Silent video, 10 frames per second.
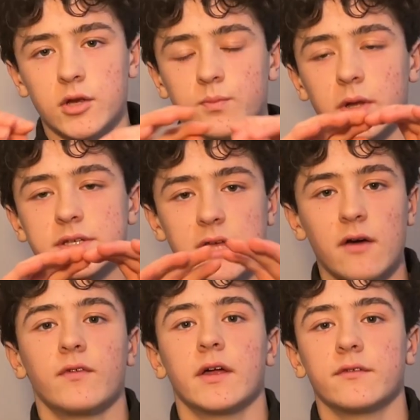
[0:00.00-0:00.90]
you place
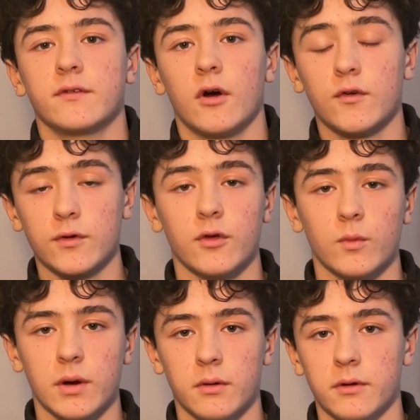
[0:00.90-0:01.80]
that vent over the
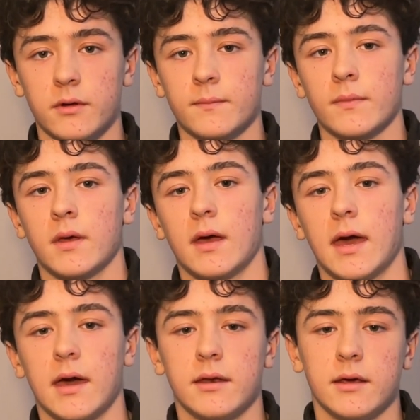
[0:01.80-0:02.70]
wound,
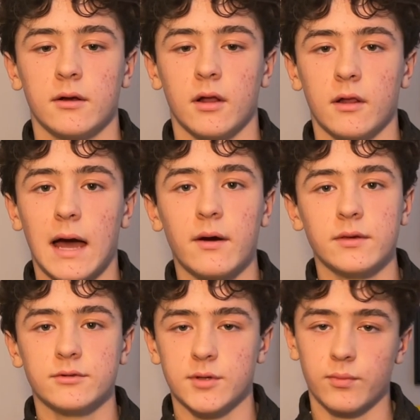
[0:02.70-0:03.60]
and it'll allow
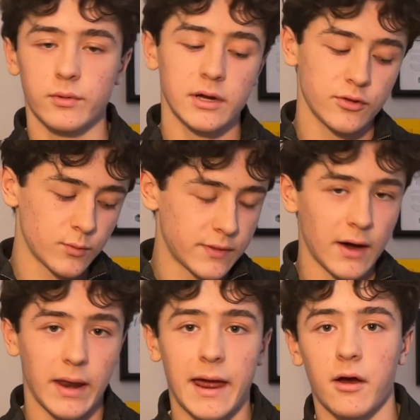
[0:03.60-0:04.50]
you to breathe
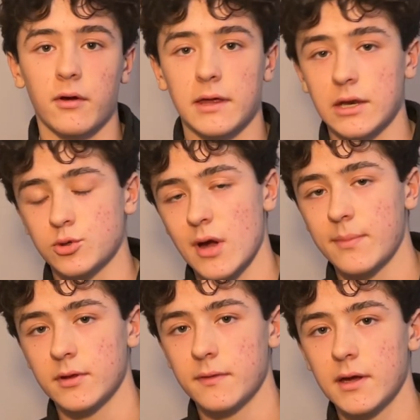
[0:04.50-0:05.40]
without air getting
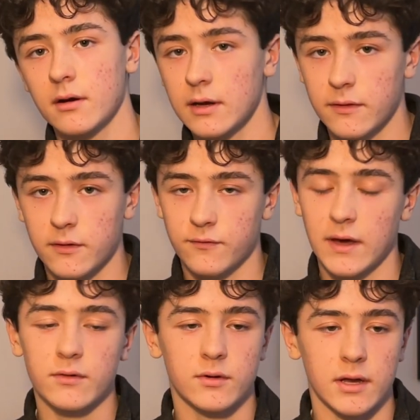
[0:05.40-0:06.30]
trapped in there, and the
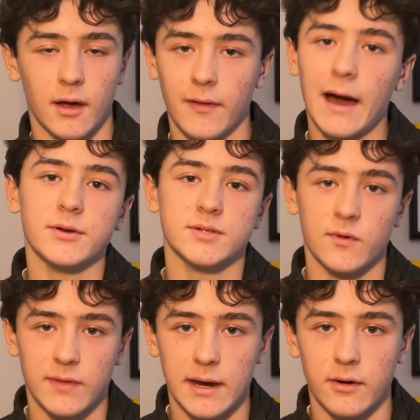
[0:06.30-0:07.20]
vent can allow some
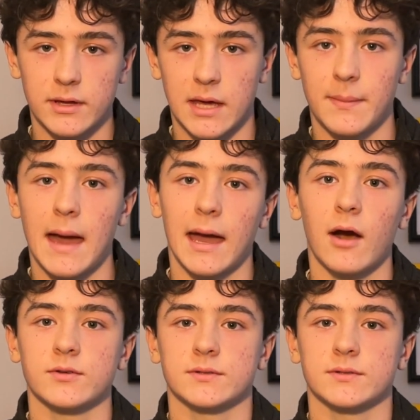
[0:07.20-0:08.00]
of that air to get back out.